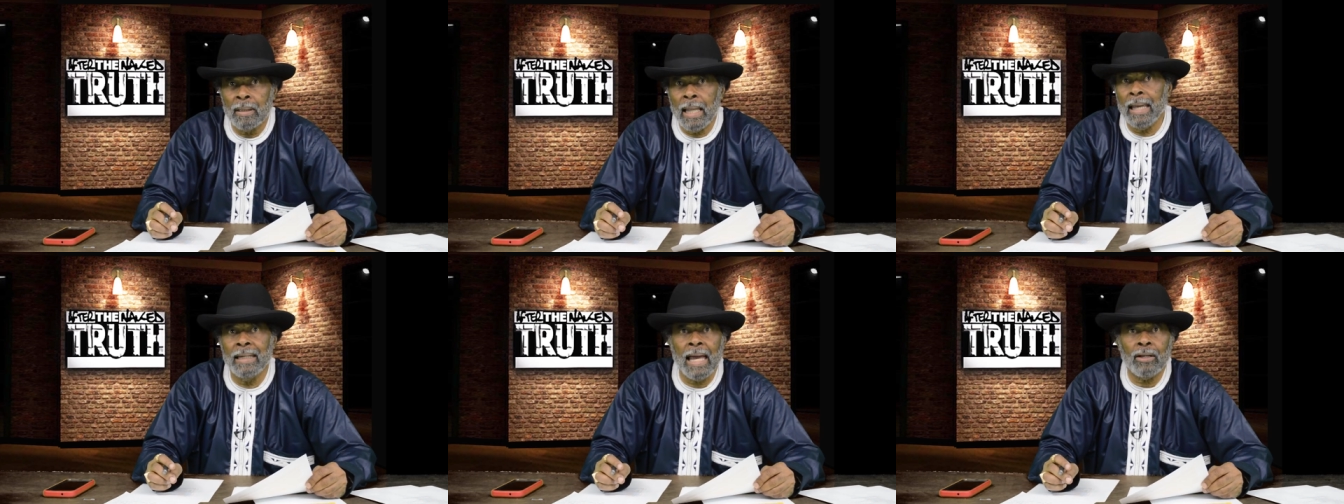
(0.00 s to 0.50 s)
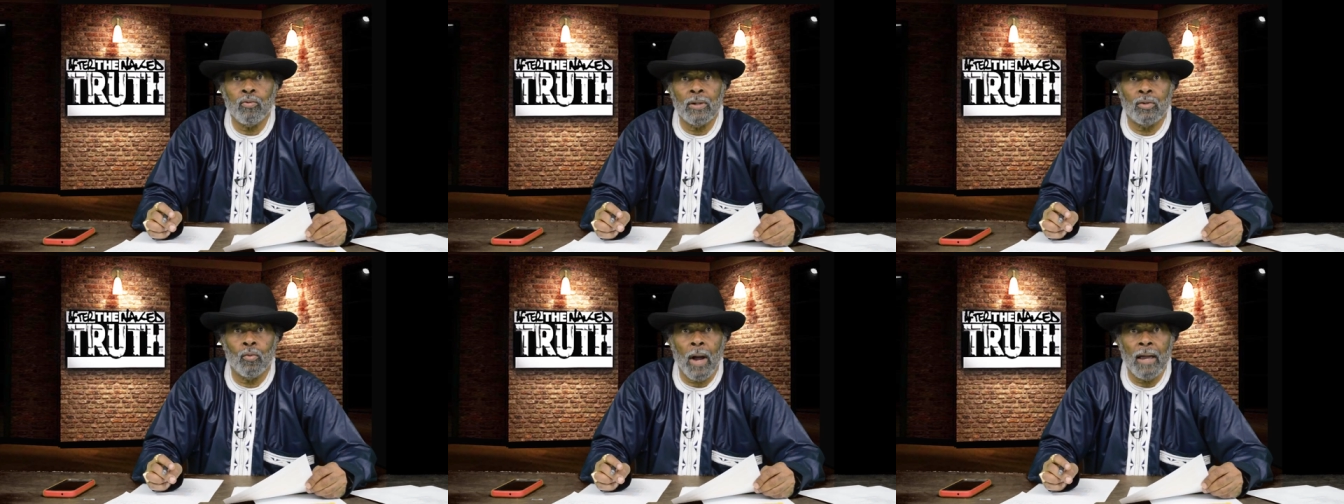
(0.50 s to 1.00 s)
And that's
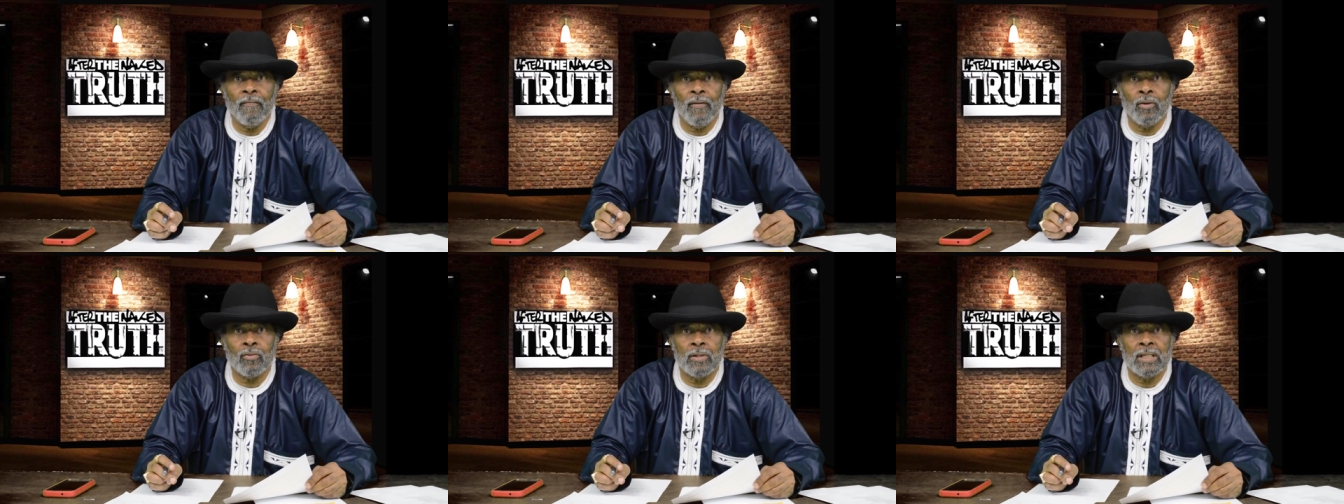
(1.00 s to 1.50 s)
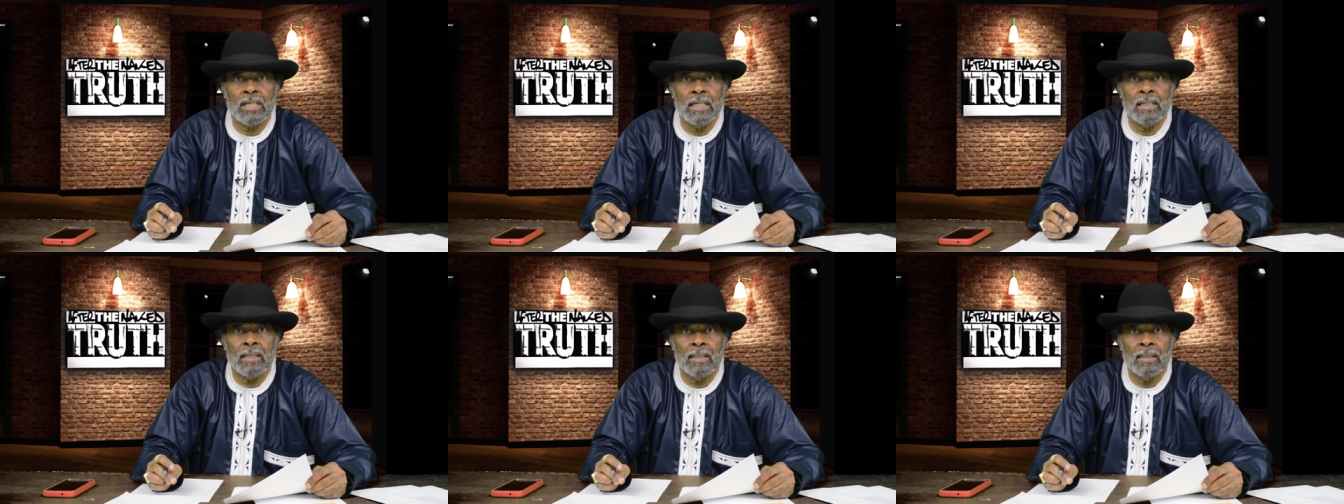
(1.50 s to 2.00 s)
what the white folks was
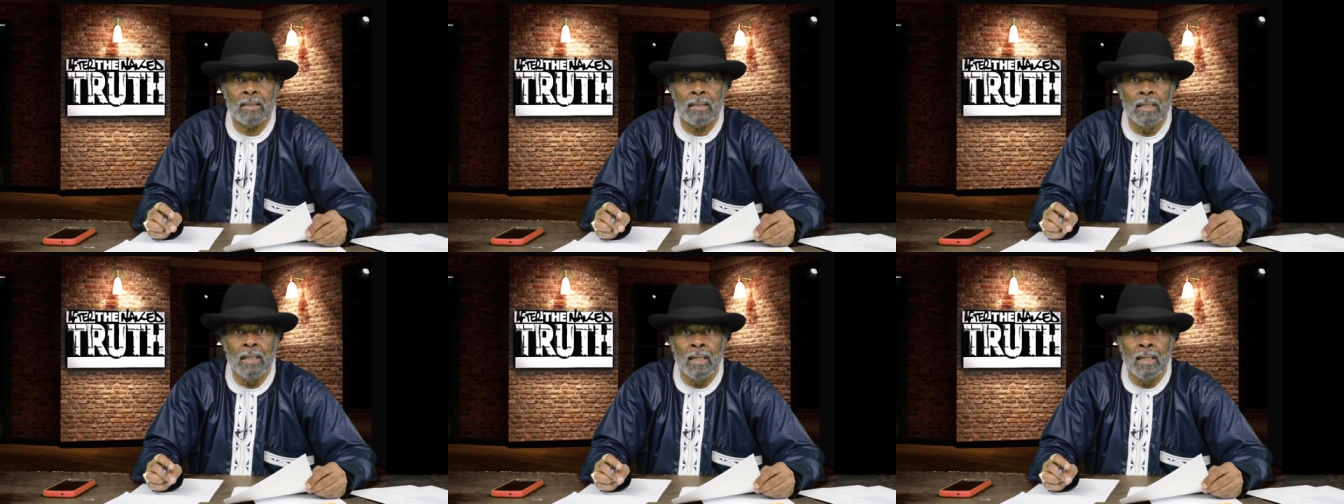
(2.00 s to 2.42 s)
teaching us